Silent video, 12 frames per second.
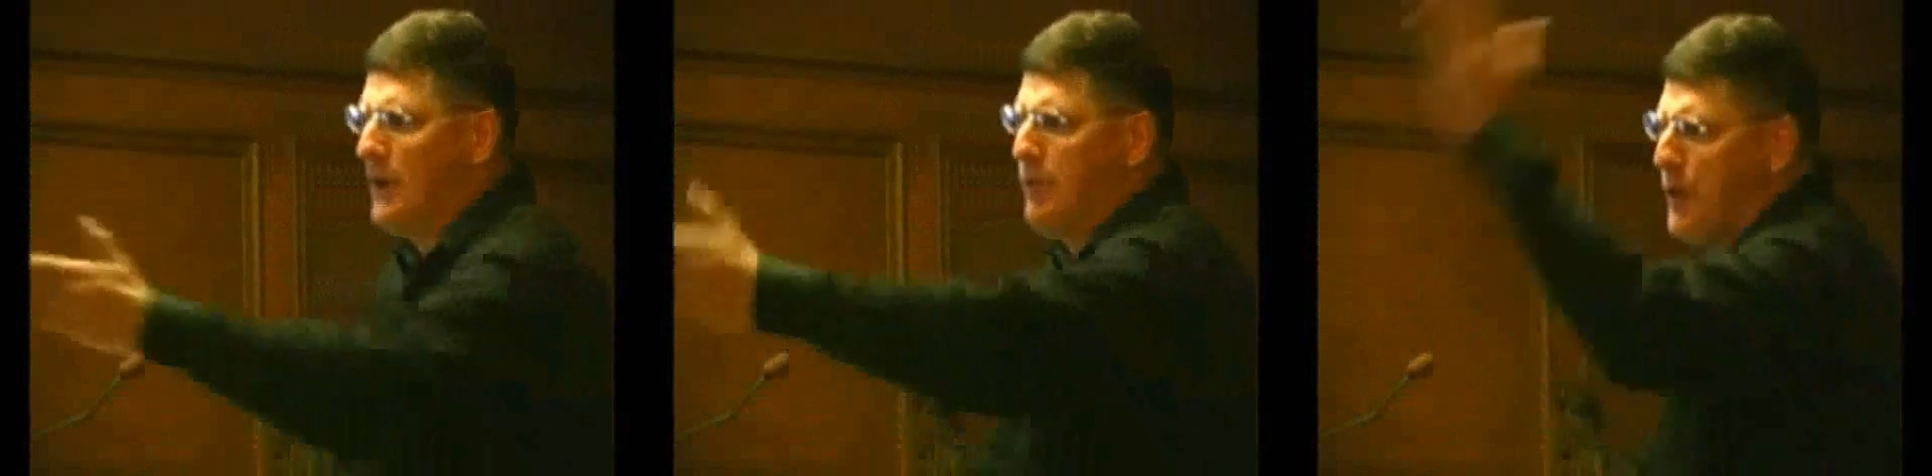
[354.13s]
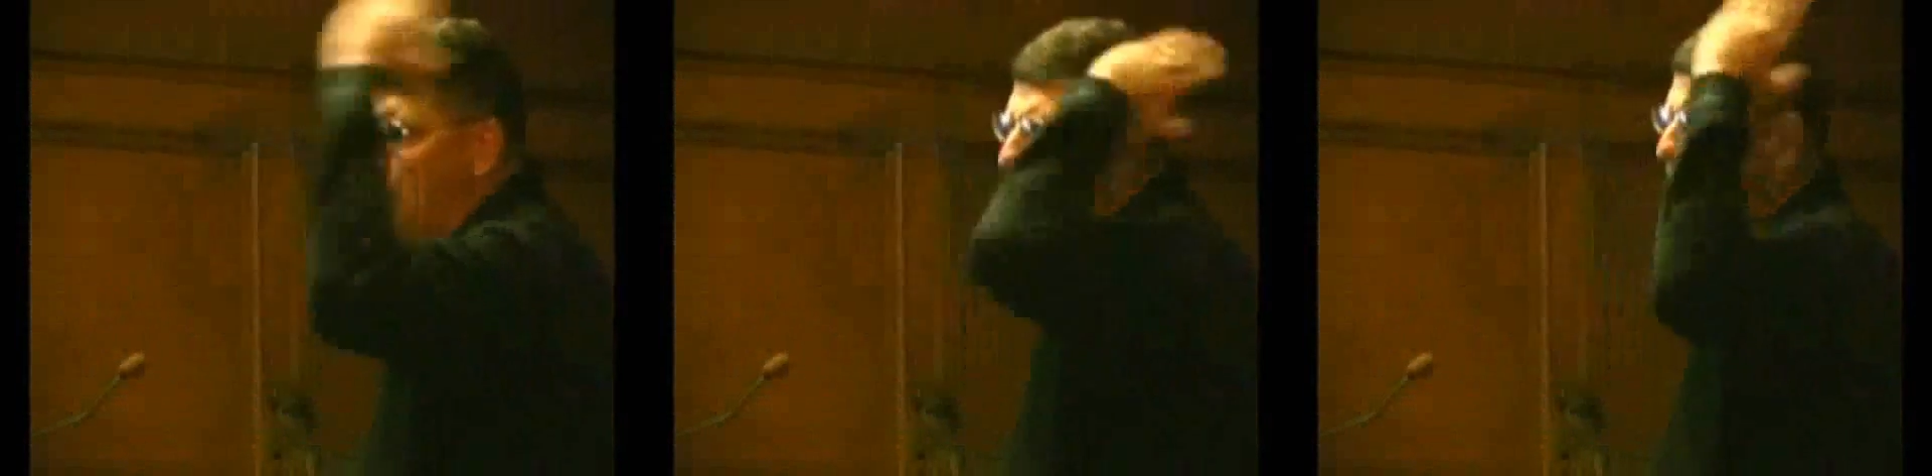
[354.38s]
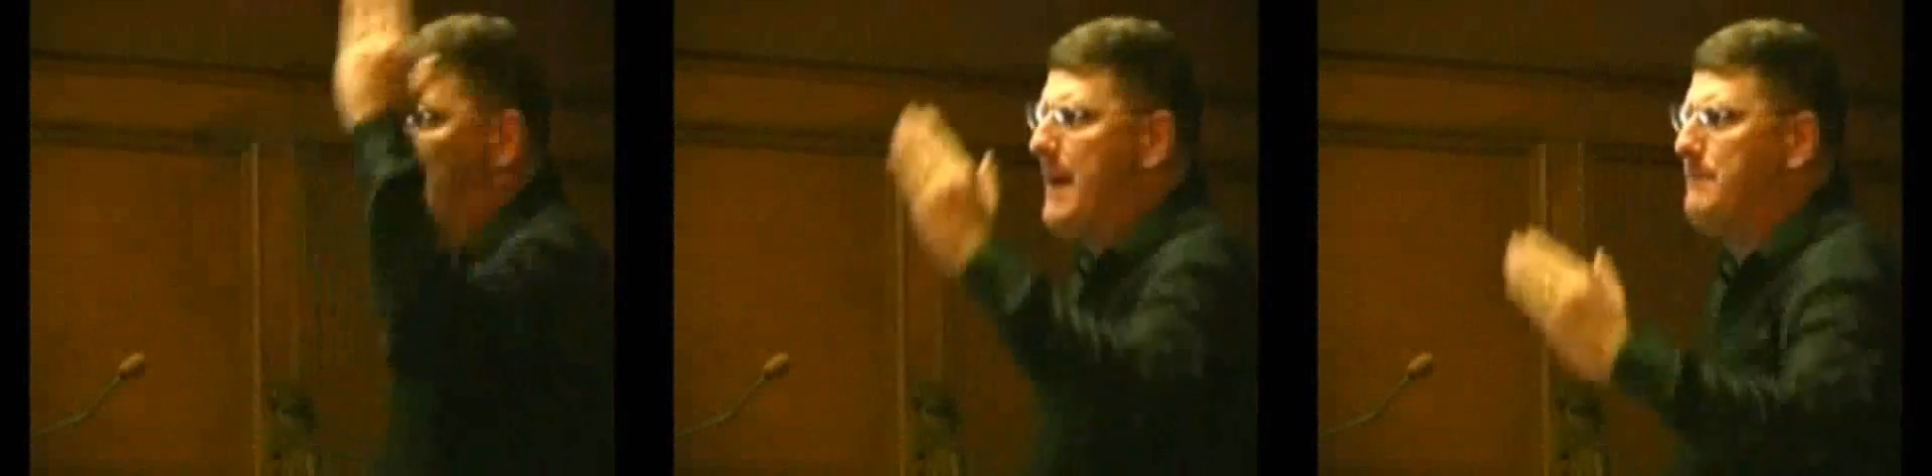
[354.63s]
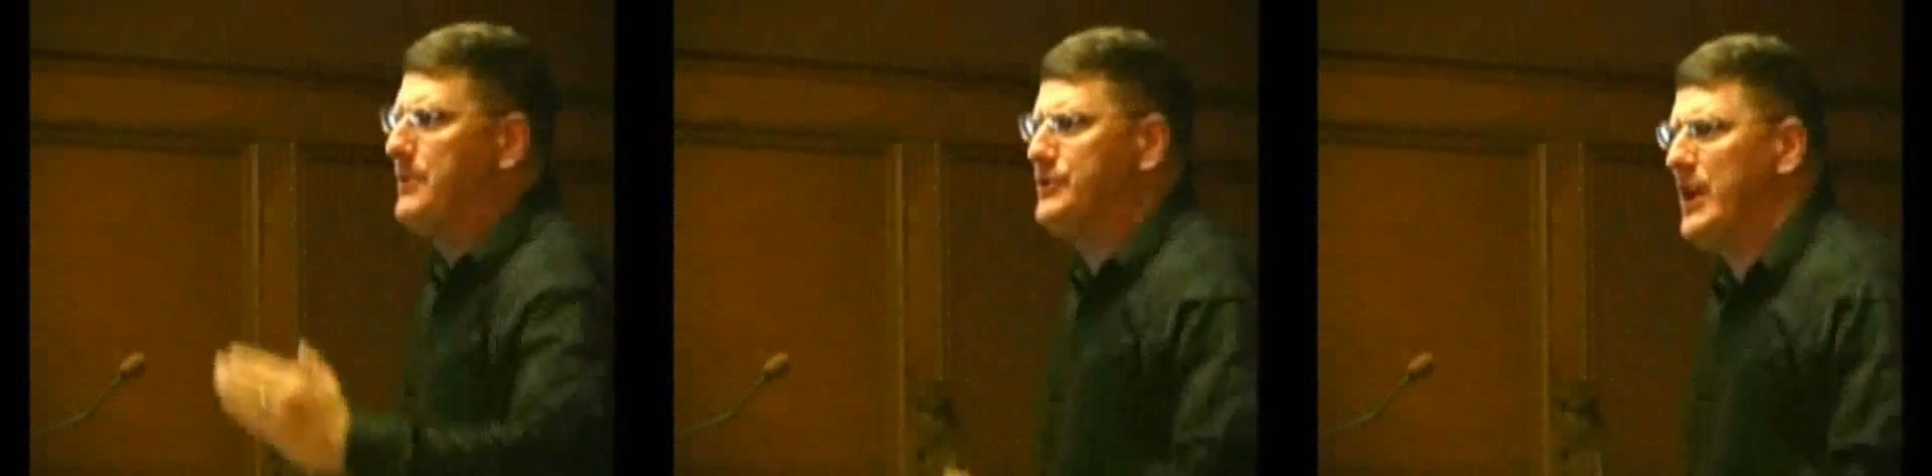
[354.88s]
only
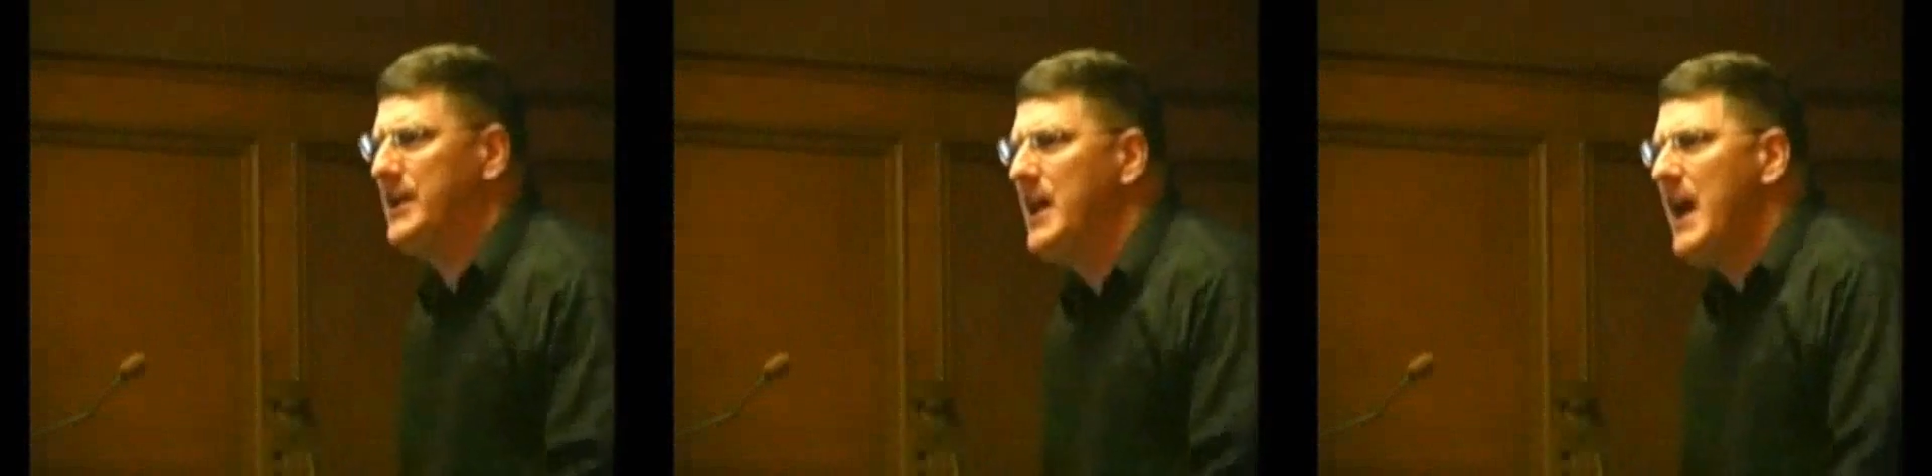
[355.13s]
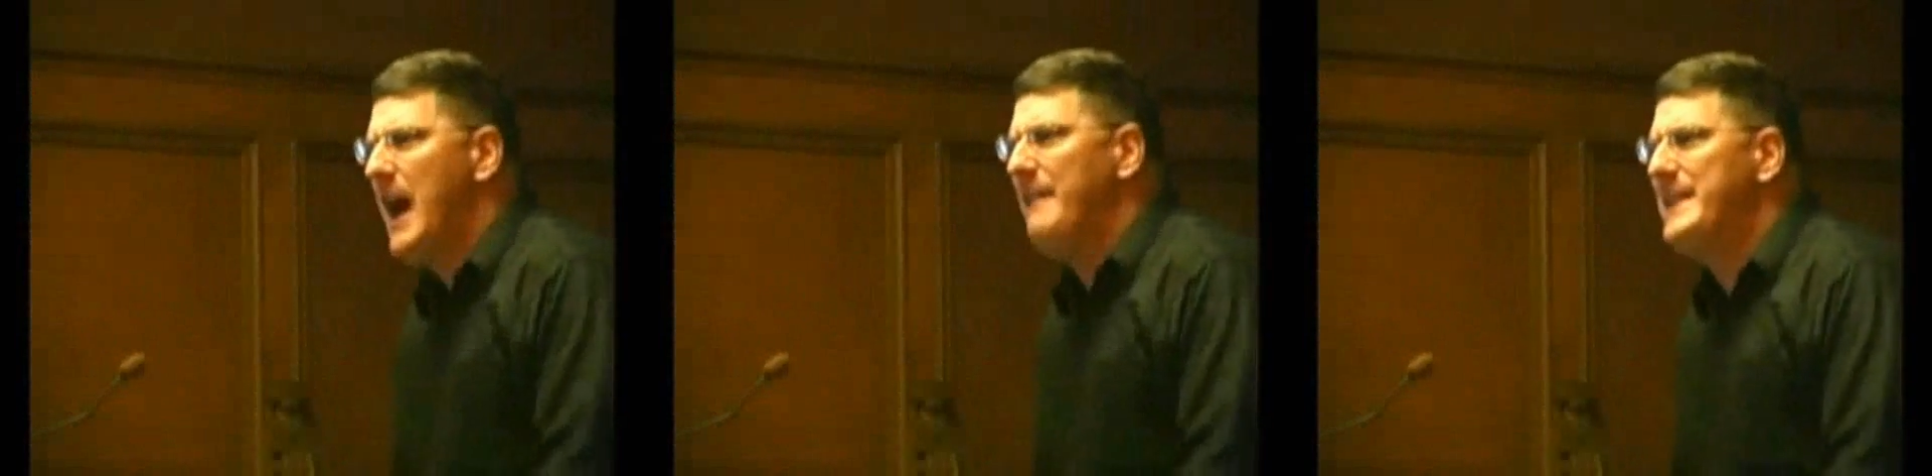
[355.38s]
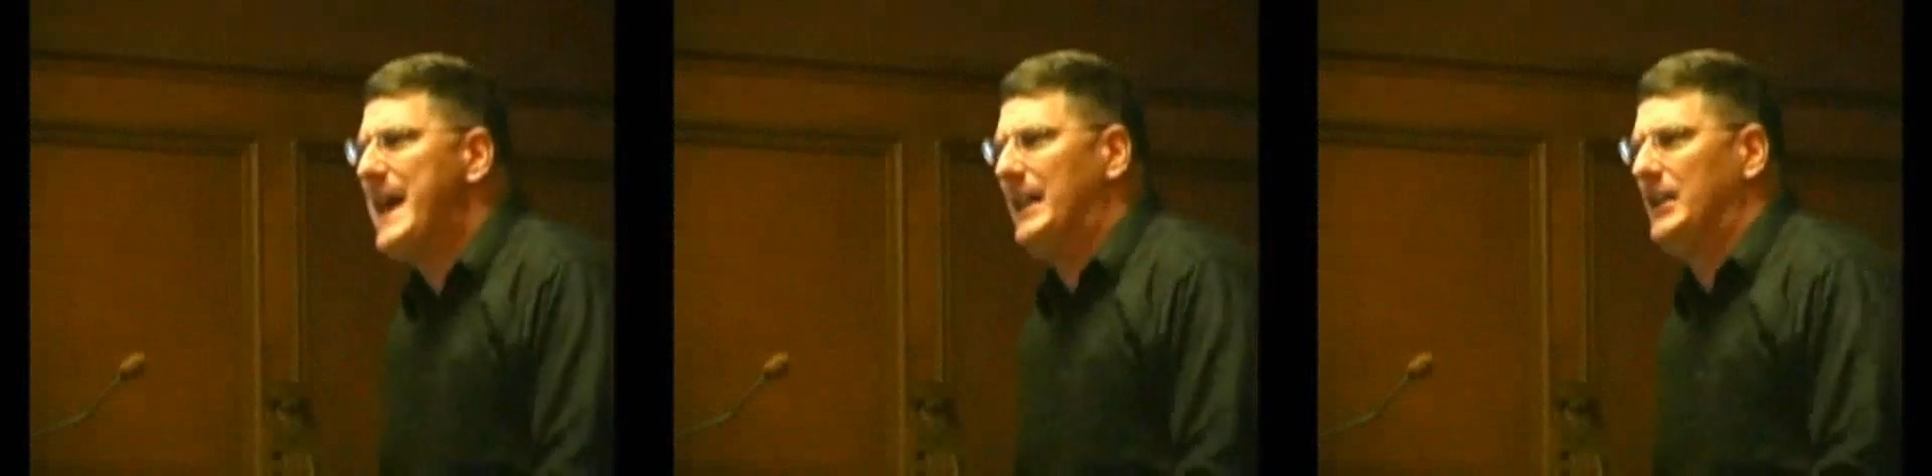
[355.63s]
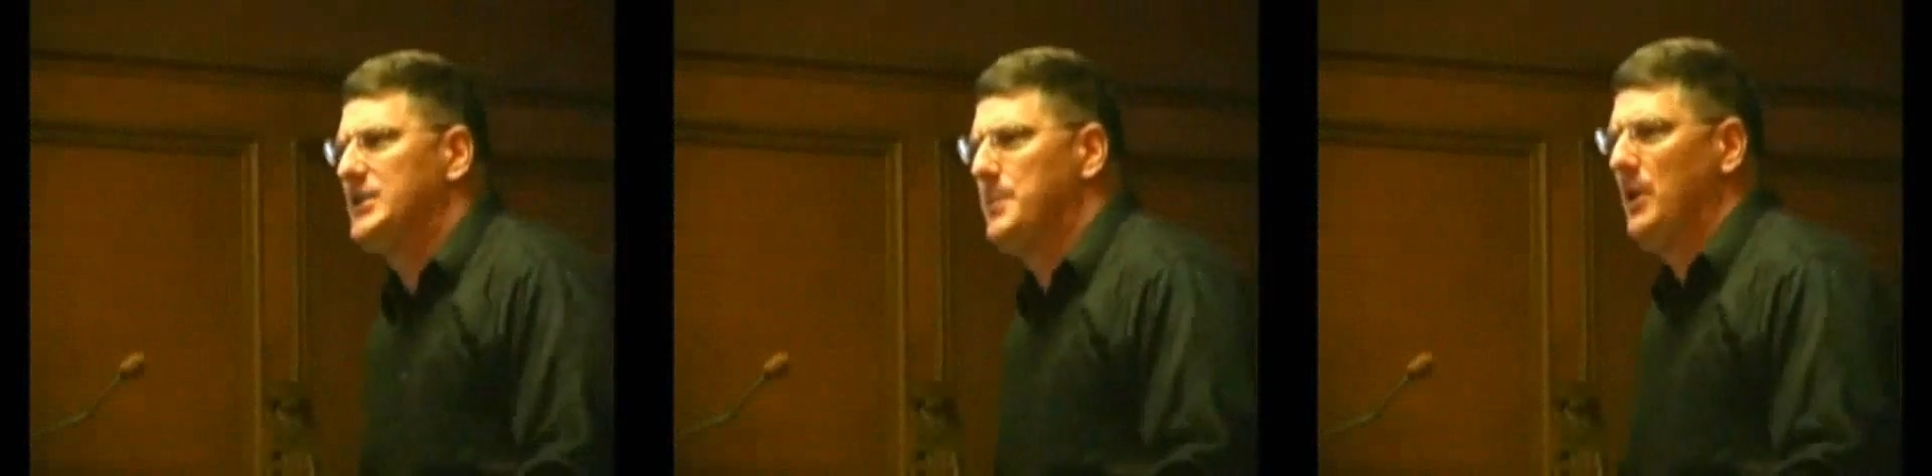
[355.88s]
35% of the
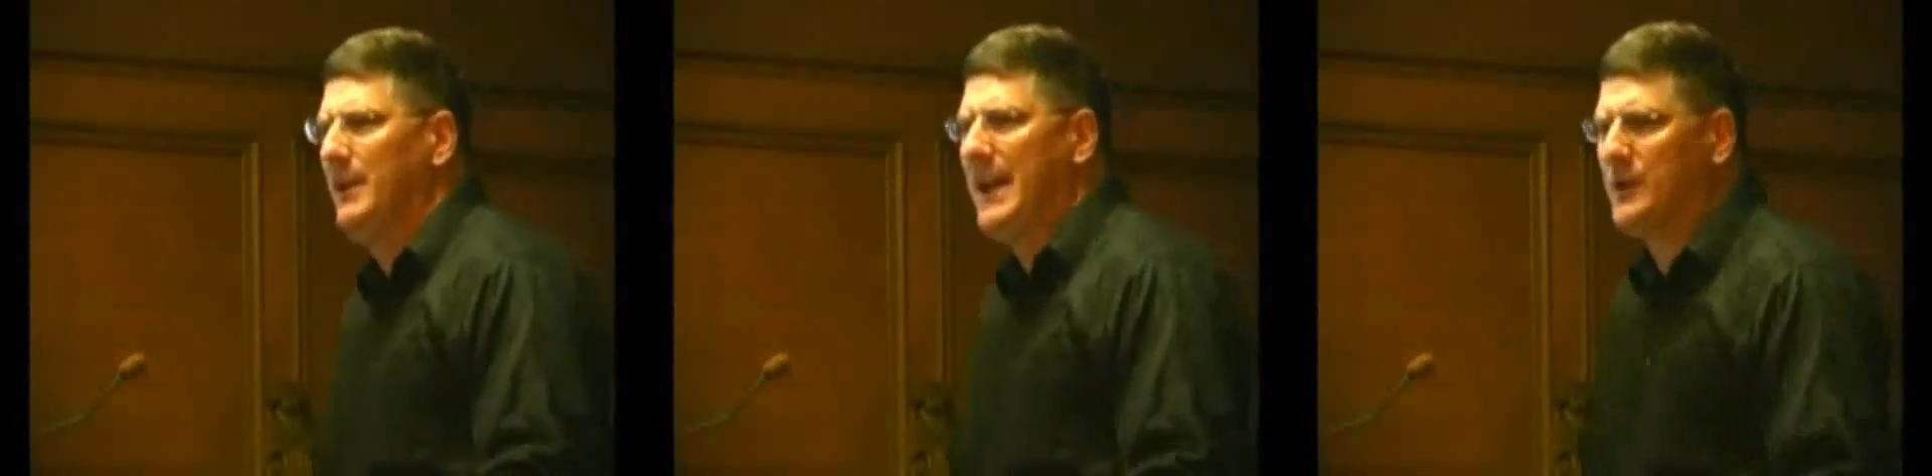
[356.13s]
eligible